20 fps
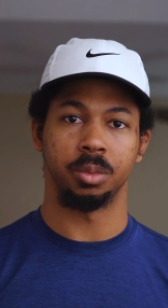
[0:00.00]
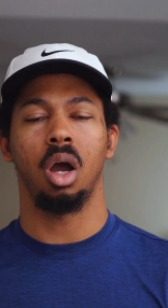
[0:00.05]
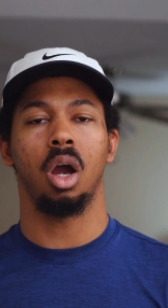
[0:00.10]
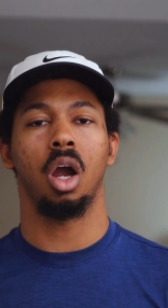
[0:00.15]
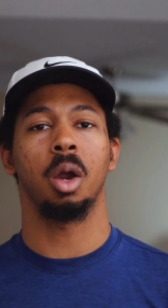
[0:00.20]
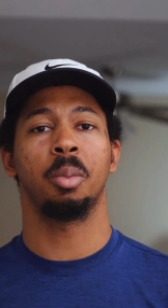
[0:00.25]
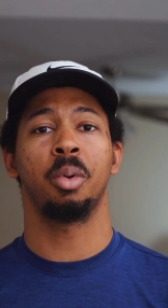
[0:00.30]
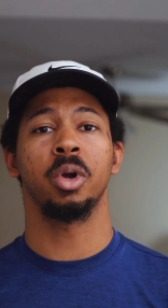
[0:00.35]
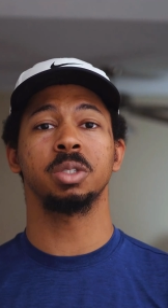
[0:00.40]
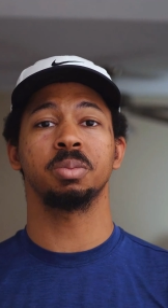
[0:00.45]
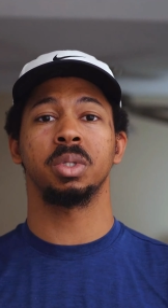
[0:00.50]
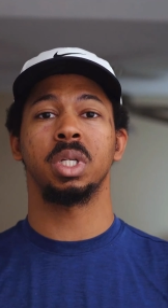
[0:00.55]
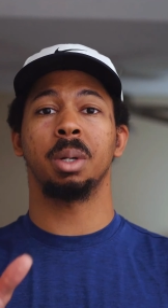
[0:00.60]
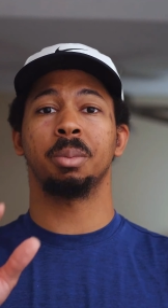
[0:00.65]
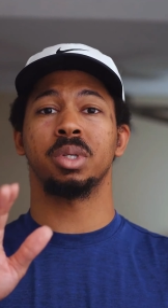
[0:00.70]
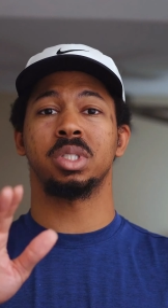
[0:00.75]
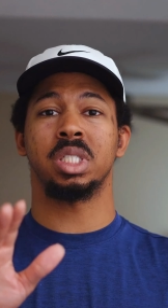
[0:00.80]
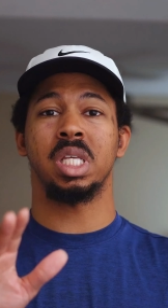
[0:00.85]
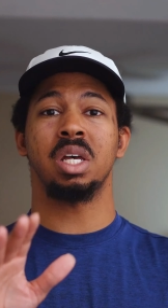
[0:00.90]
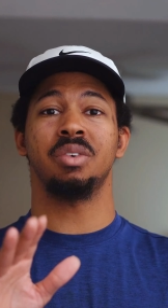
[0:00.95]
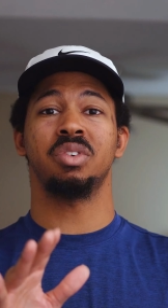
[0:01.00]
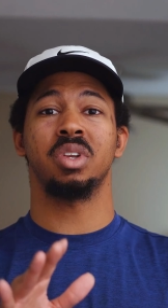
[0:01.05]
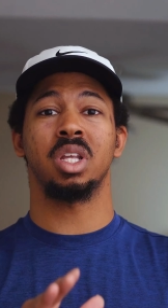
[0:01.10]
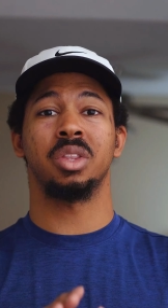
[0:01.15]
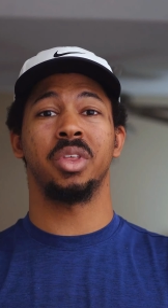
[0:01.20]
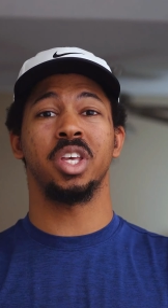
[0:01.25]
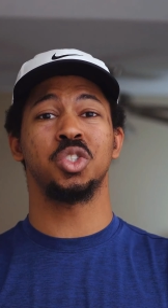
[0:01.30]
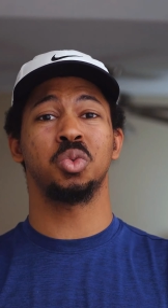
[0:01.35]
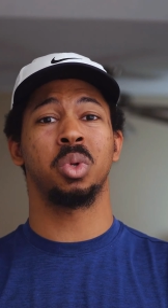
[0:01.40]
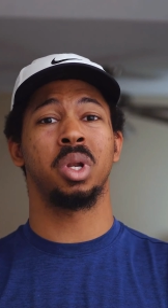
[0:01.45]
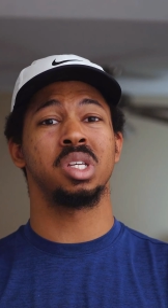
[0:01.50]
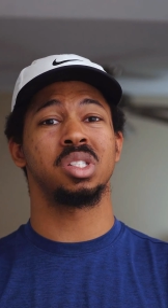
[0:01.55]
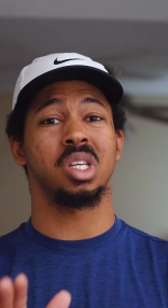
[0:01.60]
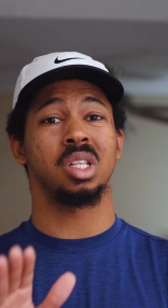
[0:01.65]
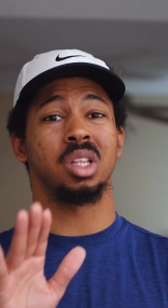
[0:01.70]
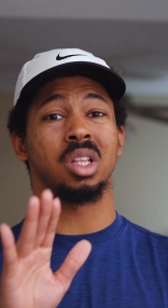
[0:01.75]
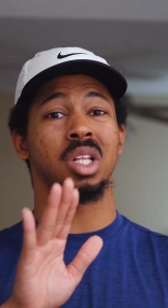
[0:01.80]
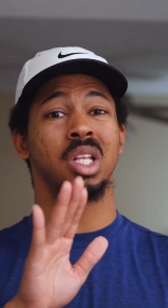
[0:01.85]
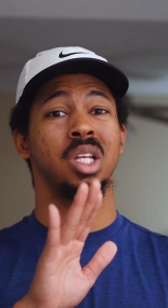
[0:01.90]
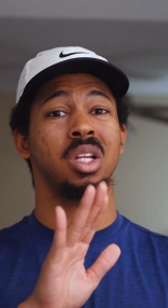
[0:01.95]
All right, principle number 7, and this one is a
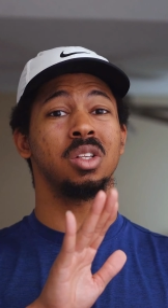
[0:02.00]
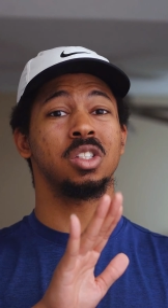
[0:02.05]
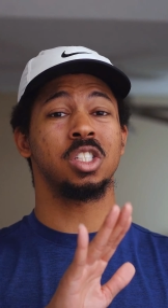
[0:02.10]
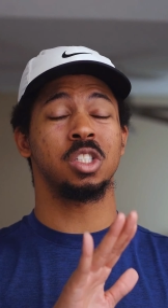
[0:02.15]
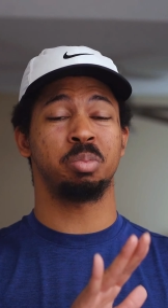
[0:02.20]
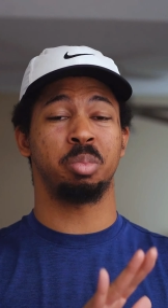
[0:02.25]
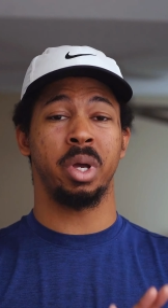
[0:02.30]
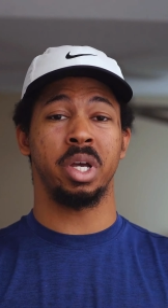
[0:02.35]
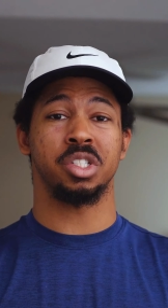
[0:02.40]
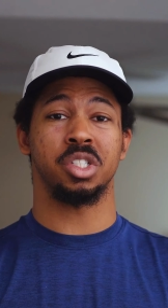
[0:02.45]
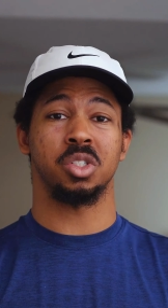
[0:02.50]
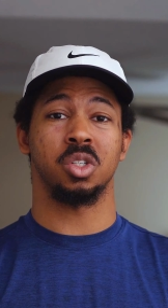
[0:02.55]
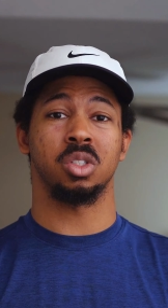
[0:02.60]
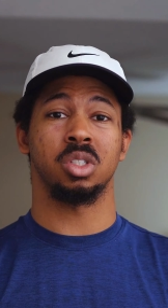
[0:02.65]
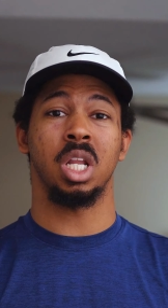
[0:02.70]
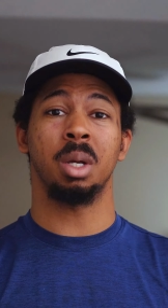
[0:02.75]
little special.